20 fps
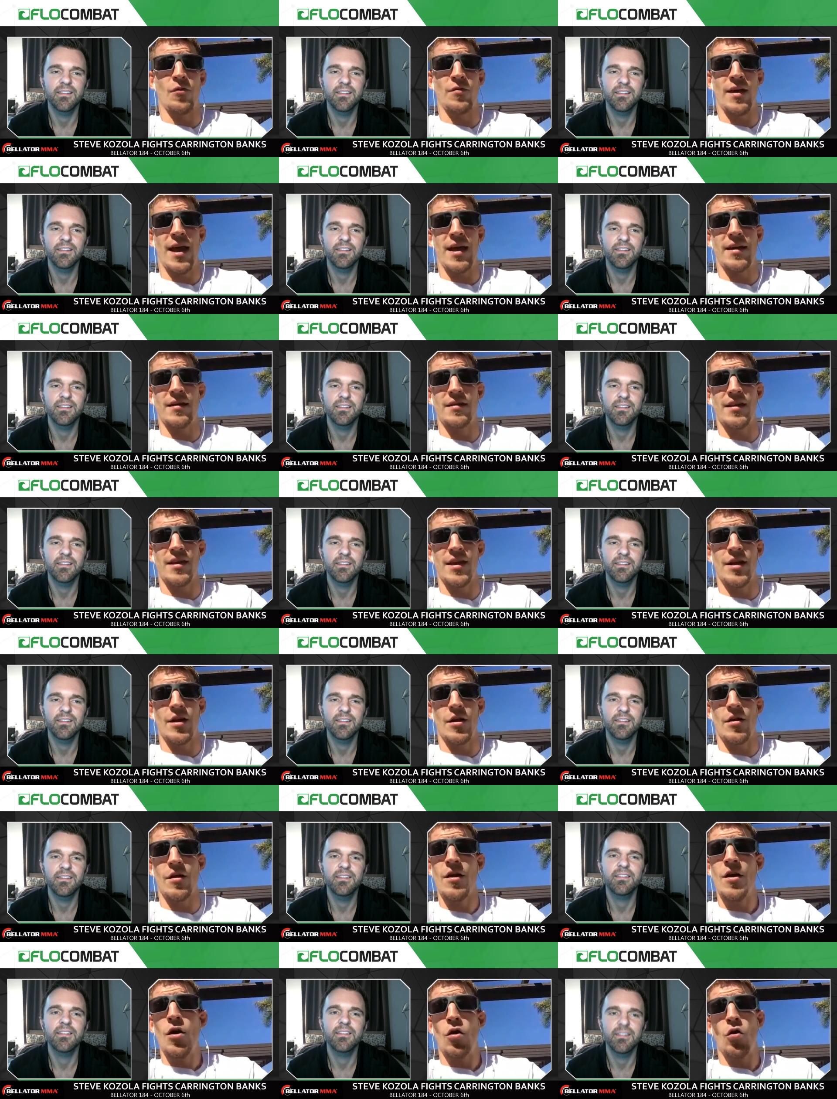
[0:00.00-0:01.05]
Speaker 1: before the end of the
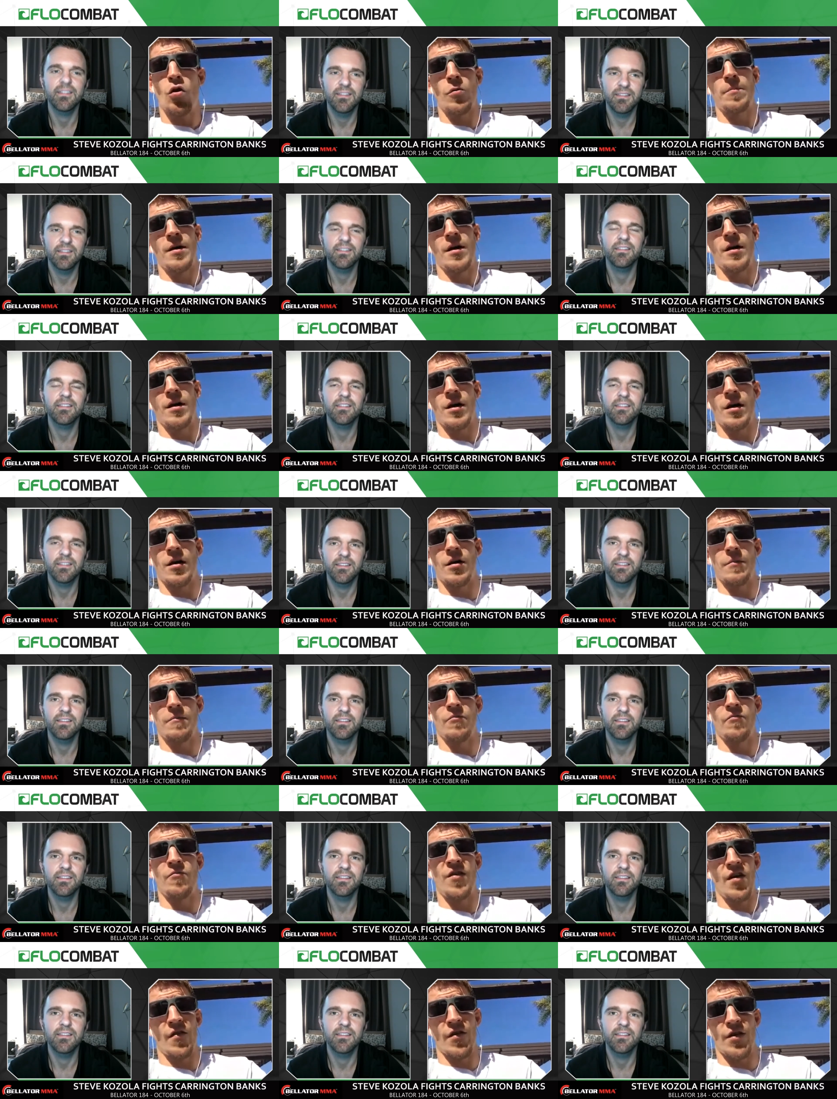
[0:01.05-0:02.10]
year, or
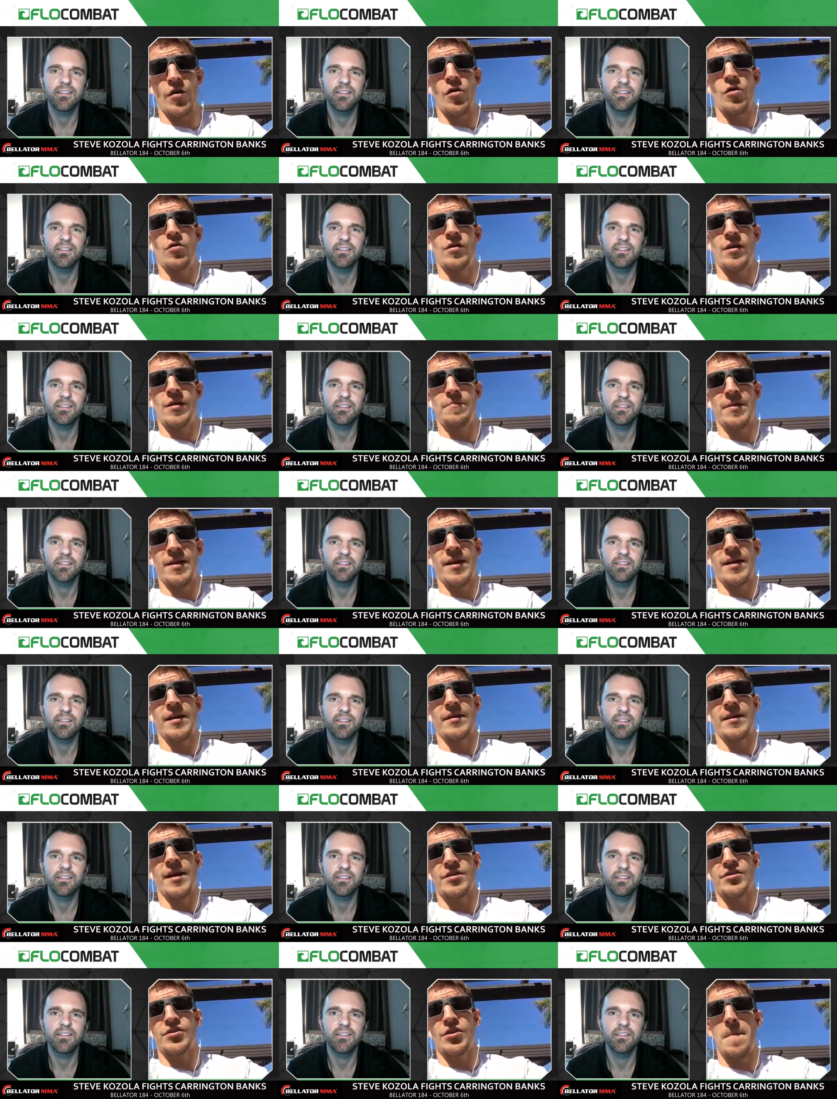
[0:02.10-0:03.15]
very early beginning of
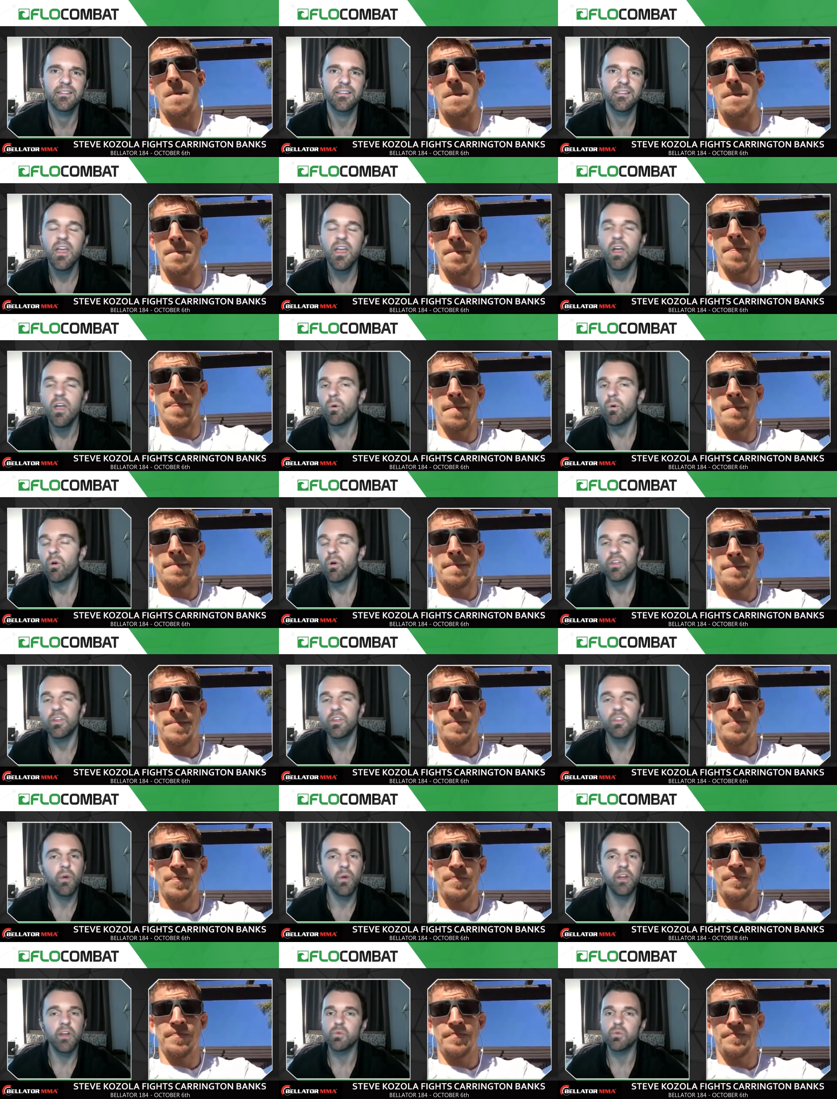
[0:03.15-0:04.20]
next year.
Speaker 2: Well, either
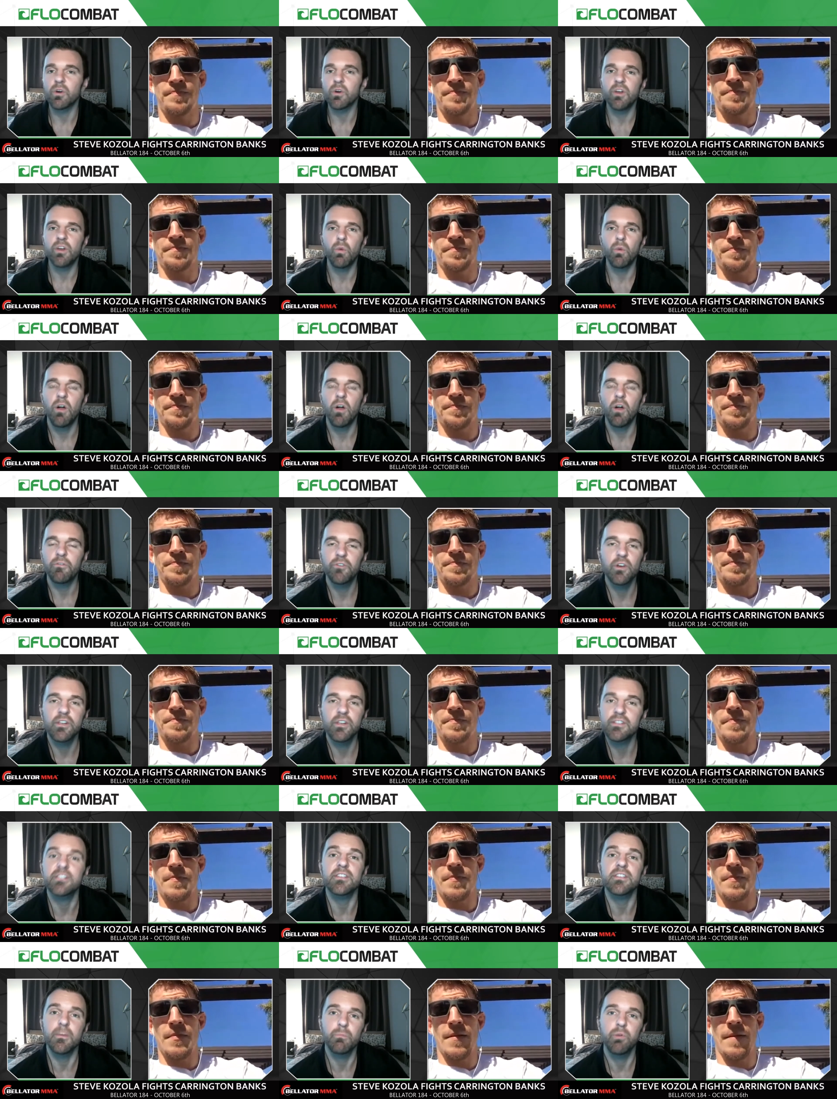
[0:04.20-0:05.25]
way, it's worked out well for you, because
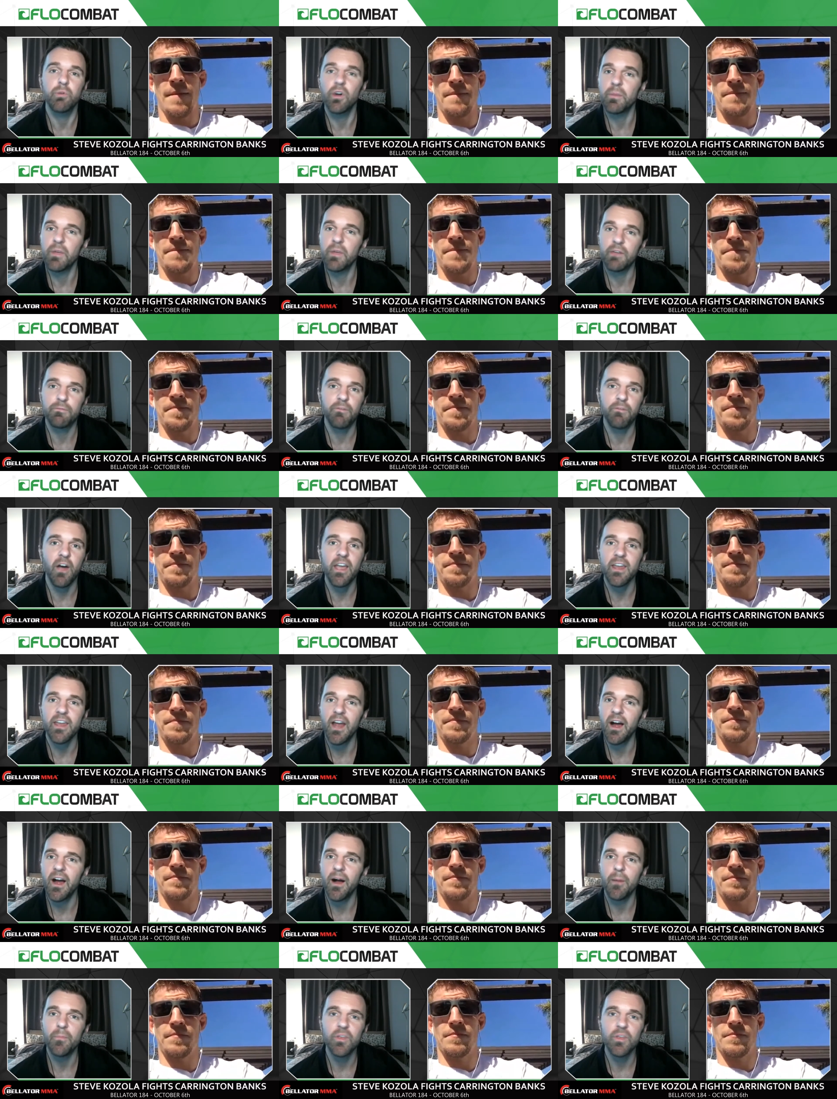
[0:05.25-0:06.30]
this is a pretty big fight,
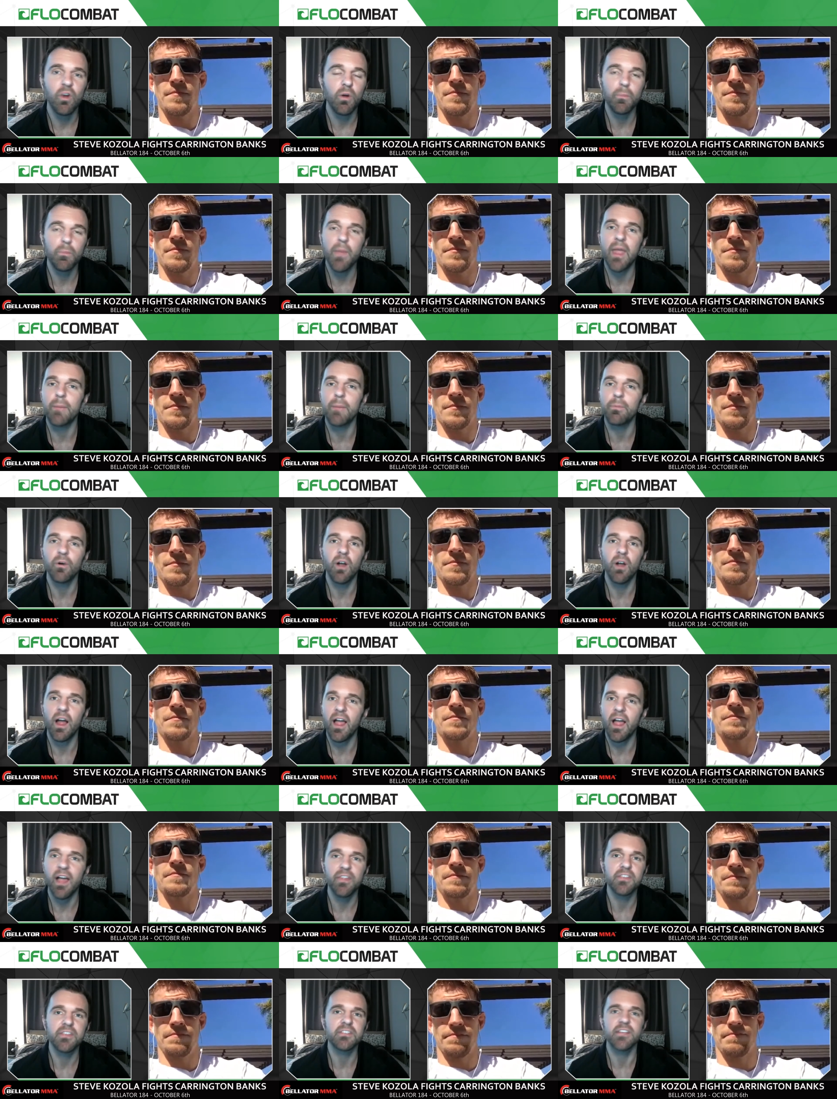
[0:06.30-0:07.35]
on paper.
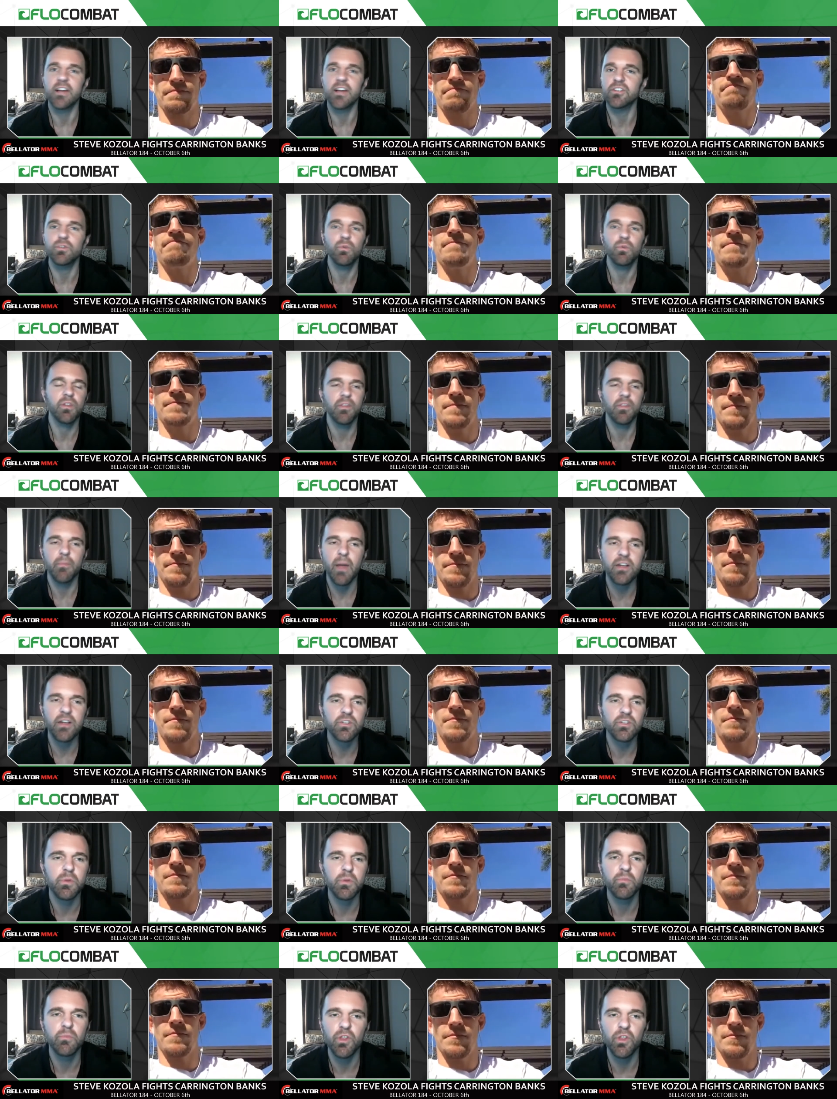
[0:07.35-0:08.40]
This is actually one of the matchups
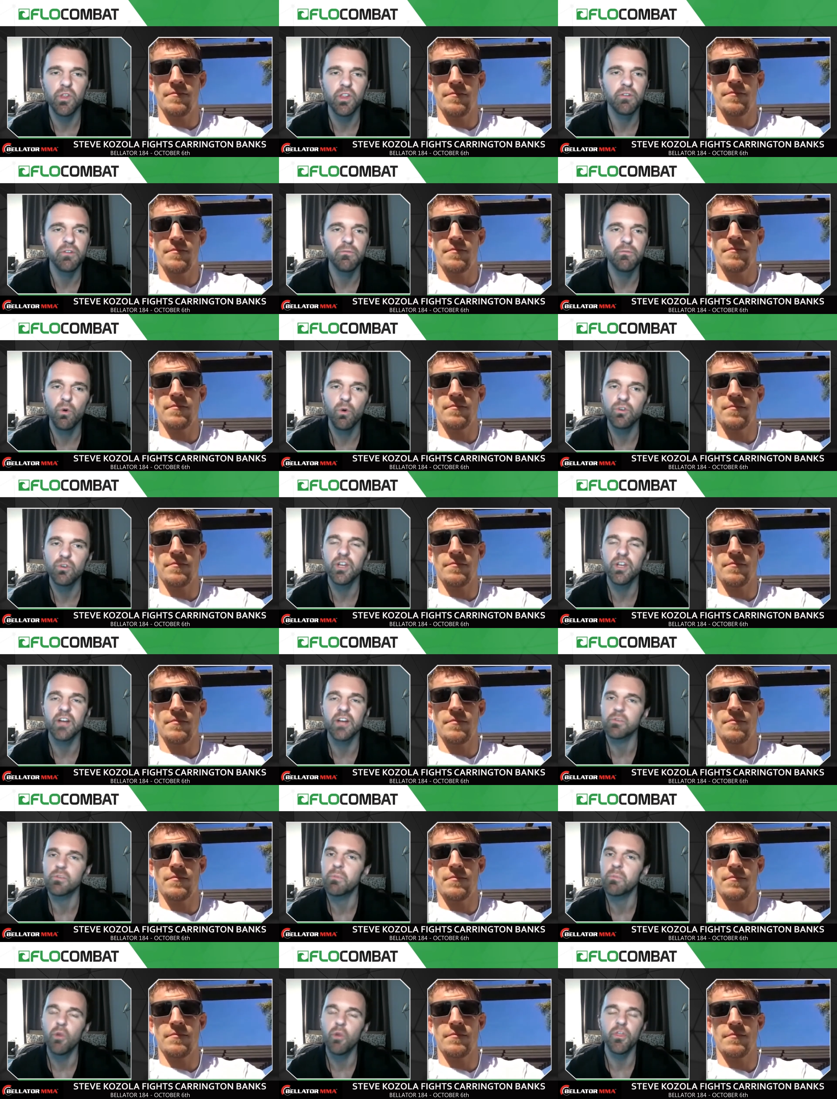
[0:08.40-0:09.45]
I'm really looking forward to. You guys are
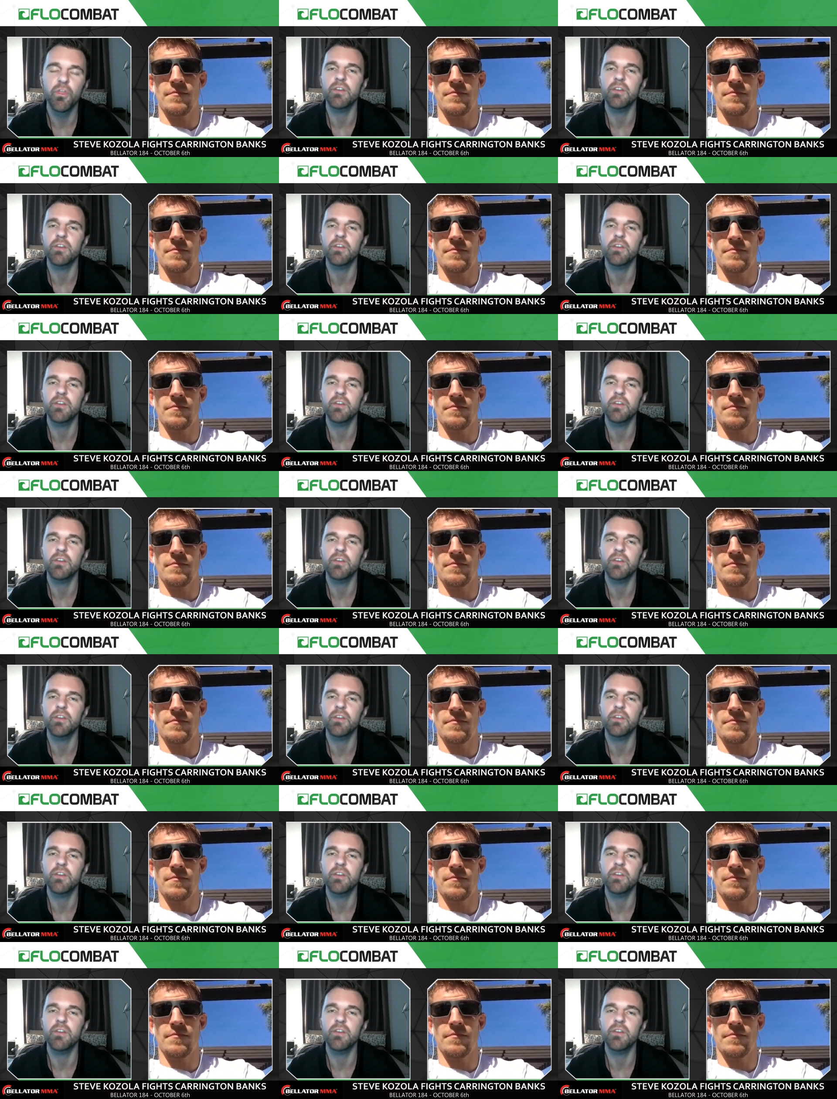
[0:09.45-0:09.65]
both